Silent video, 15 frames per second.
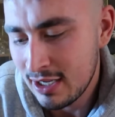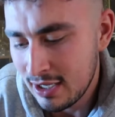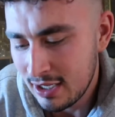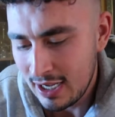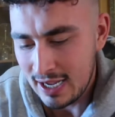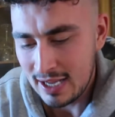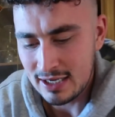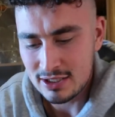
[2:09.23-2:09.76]

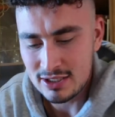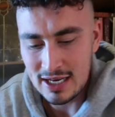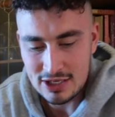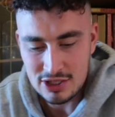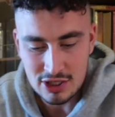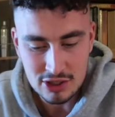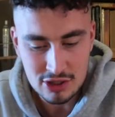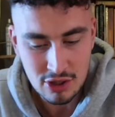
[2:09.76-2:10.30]
And it's
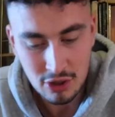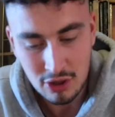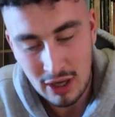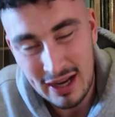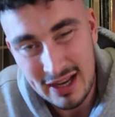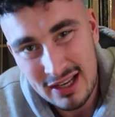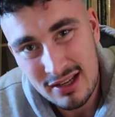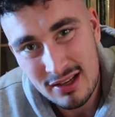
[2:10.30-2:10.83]
literally just got
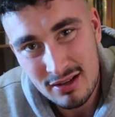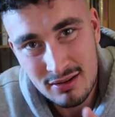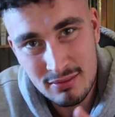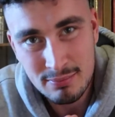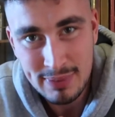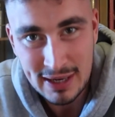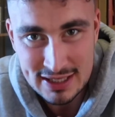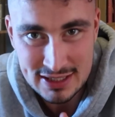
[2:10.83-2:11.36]
like,
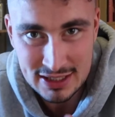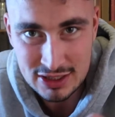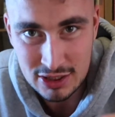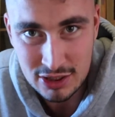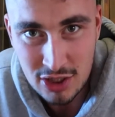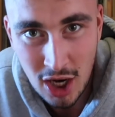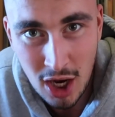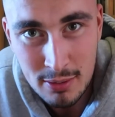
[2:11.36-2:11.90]
basically it's
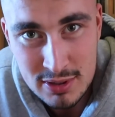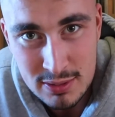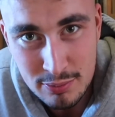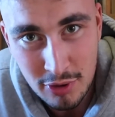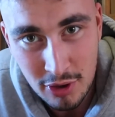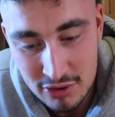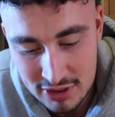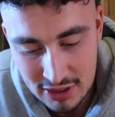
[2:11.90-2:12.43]
just carbs and
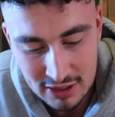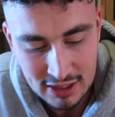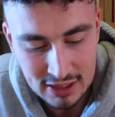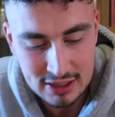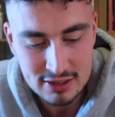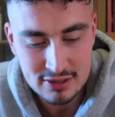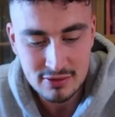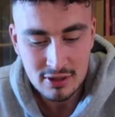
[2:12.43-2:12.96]
protein and
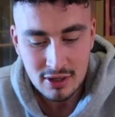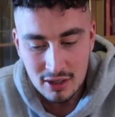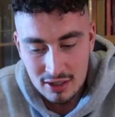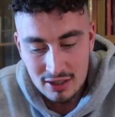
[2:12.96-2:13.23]
it